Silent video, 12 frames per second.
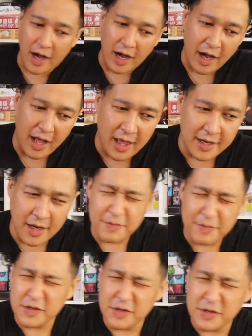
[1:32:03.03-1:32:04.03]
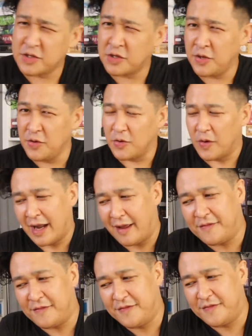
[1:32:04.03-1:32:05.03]
And number 2, and
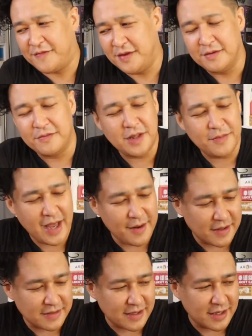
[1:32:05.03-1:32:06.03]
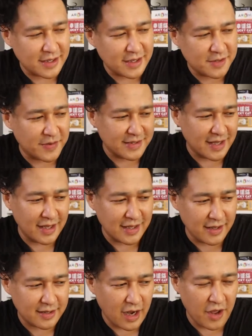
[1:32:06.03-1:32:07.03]
I feel really bad about this because I
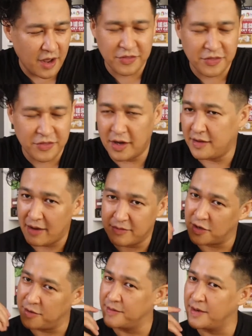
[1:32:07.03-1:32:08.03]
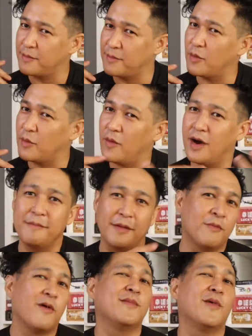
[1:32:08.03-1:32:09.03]
thought that was going to be my number 1, but the
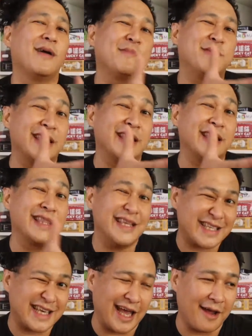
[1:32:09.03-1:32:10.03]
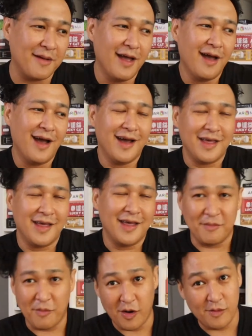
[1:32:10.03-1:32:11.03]
more and more I play this game, the
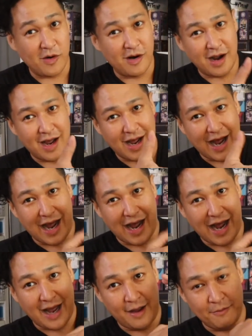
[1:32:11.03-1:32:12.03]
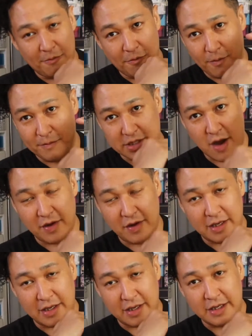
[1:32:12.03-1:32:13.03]
more and more I'm discovering
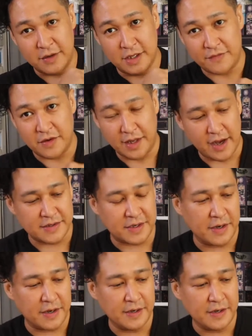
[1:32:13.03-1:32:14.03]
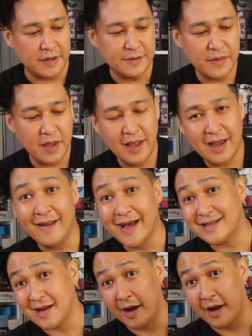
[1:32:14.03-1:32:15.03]
different layers here. And
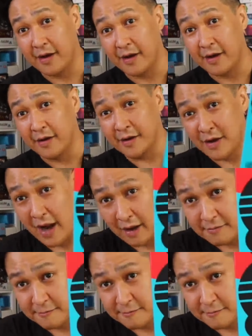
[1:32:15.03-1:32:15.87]
that's Tiger and Dragon.